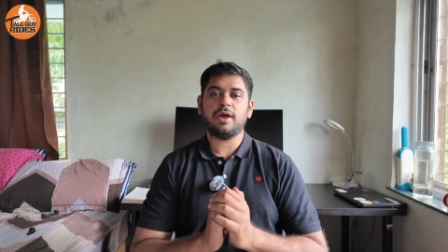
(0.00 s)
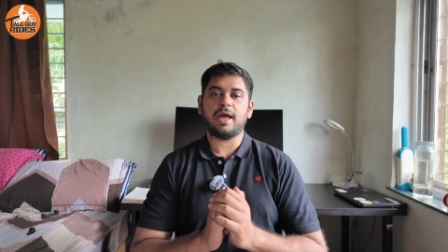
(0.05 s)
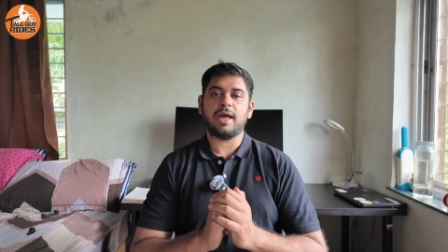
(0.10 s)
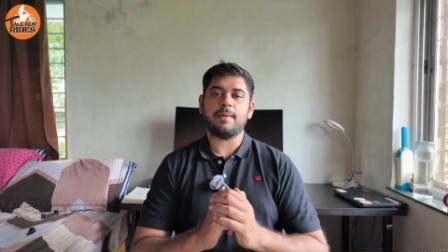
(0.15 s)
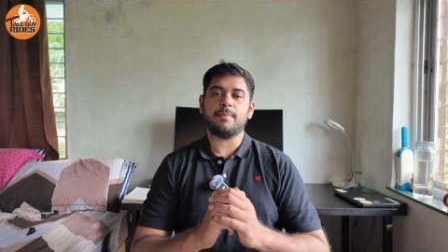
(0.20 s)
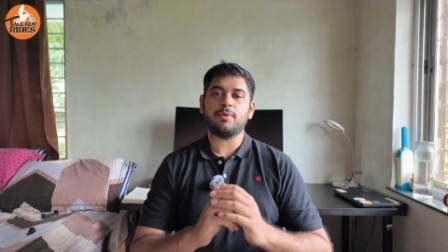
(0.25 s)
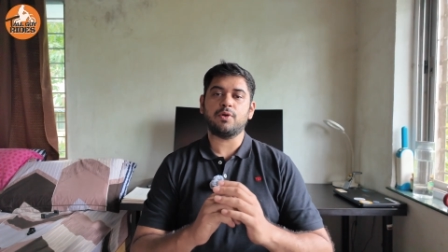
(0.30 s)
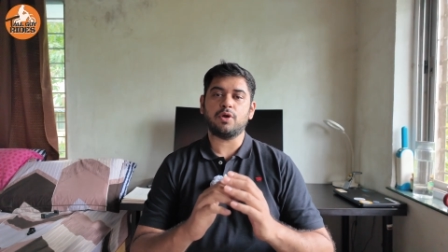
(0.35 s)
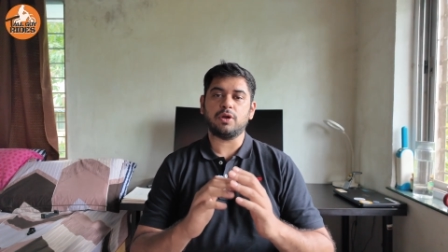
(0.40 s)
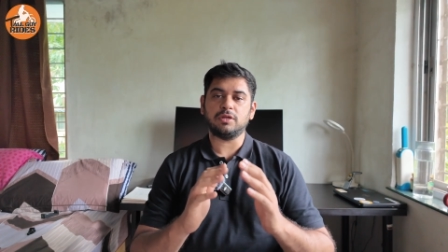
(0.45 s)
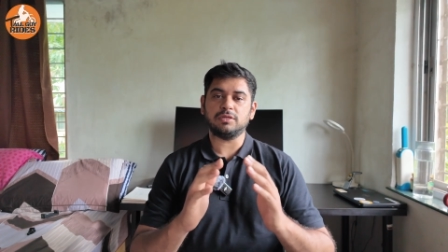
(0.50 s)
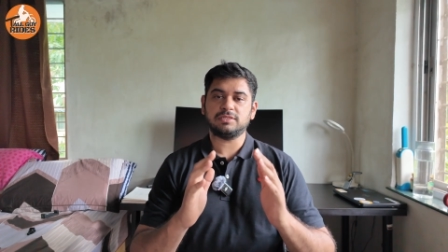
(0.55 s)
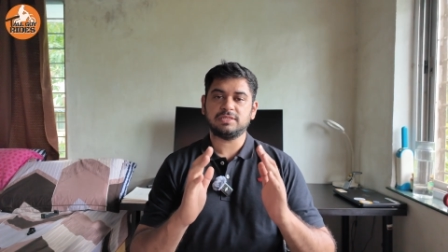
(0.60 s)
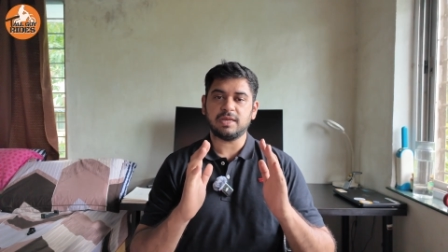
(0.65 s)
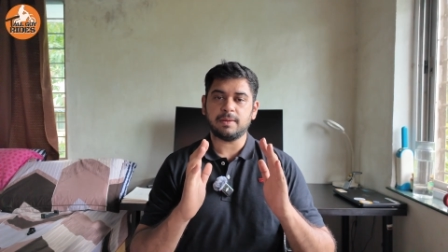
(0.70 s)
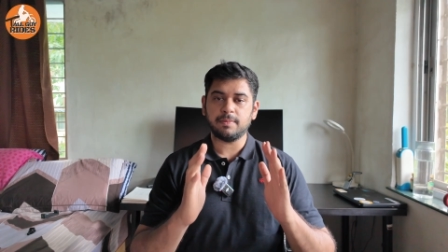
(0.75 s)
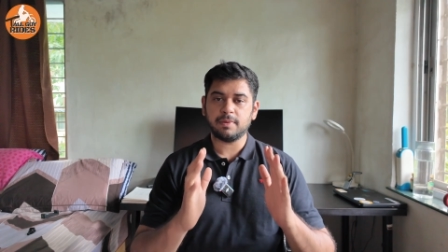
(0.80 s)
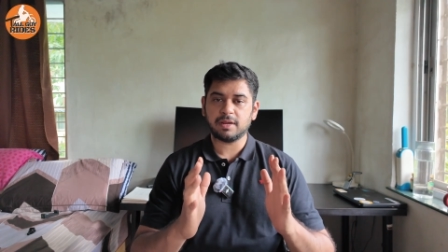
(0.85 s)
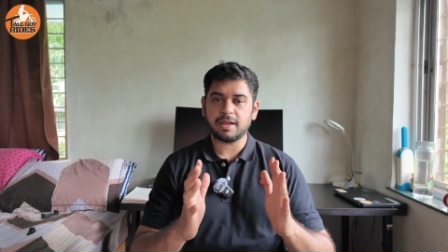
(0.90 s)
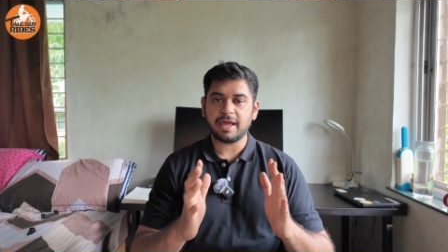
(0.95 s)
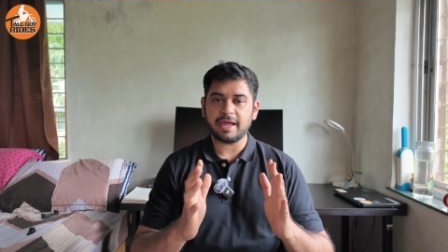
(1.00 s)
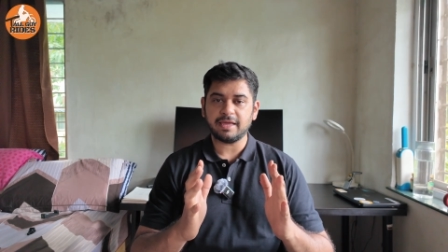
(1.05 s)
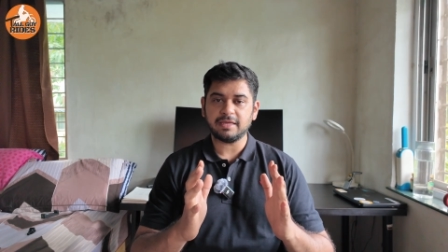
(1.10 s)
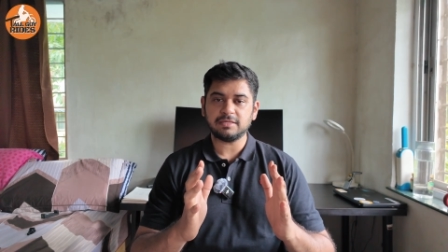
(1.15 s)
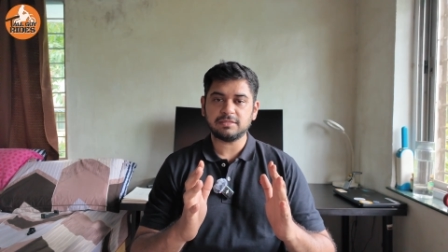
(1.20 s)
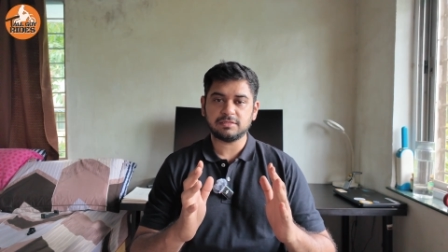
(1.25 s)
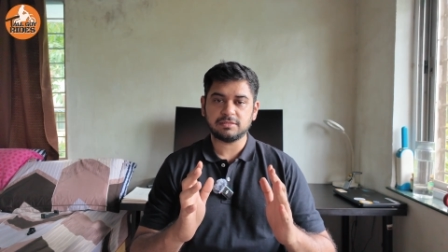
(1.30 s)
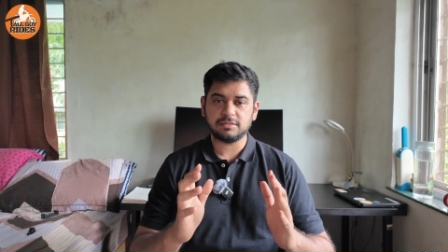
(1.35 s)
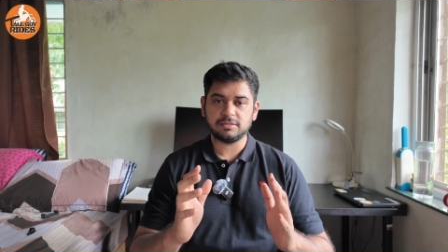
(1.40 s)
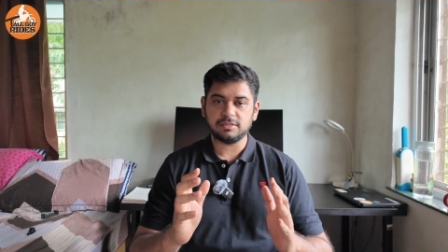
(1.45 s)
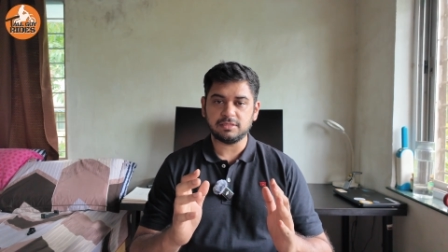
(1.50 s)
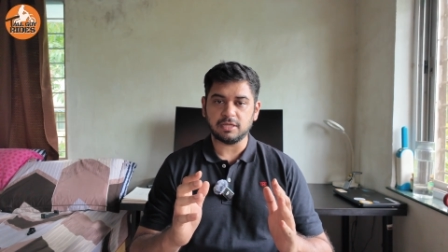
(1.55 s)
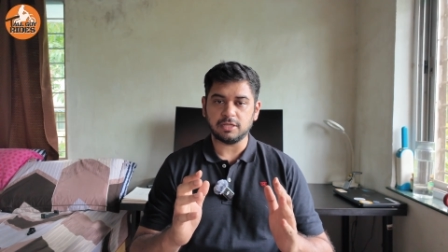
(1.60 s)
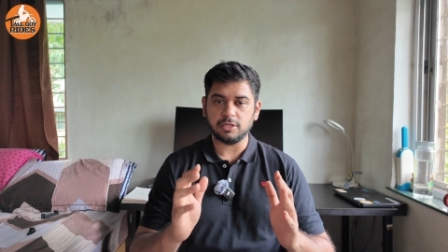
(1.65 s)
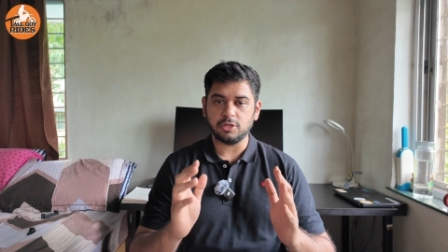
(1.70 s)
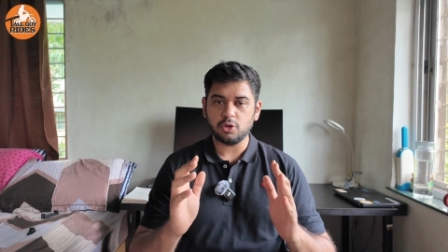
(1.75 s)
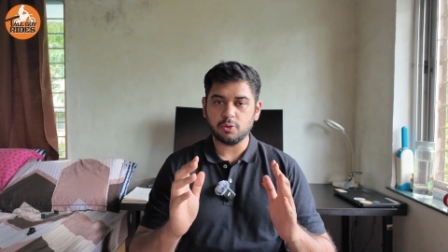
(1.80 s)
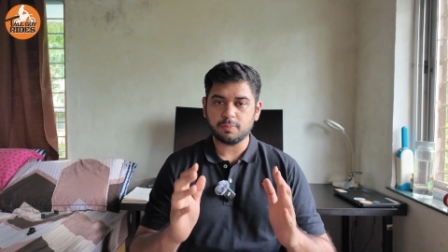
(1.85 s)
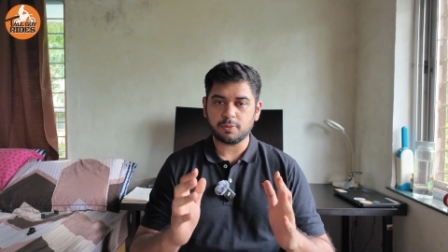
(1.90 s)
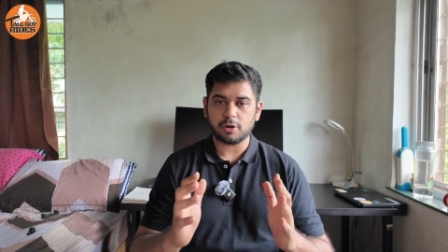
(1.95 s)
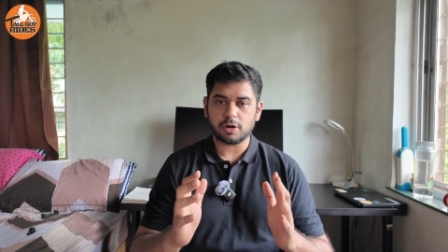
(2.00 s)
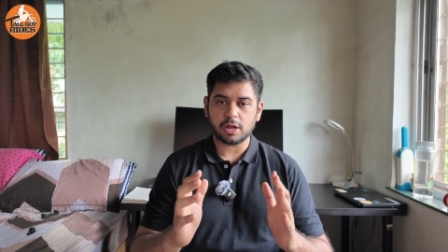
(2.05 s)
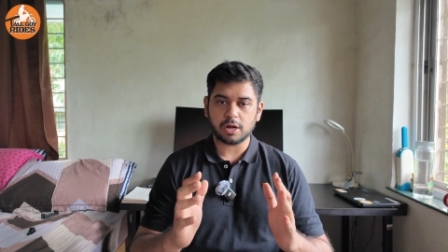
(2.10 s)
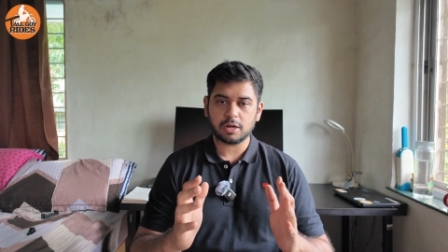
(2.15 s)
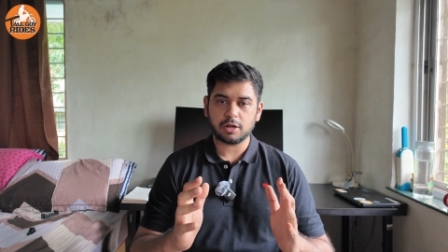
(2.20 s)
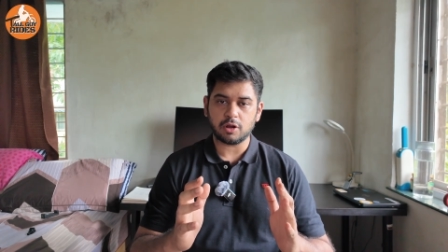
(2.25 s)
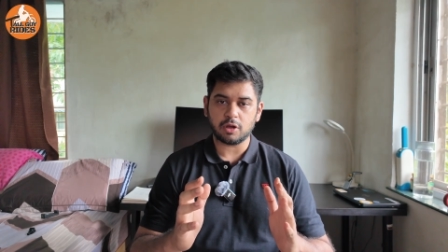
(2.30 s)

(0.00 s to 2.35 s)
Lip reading: I am going to summarize the new product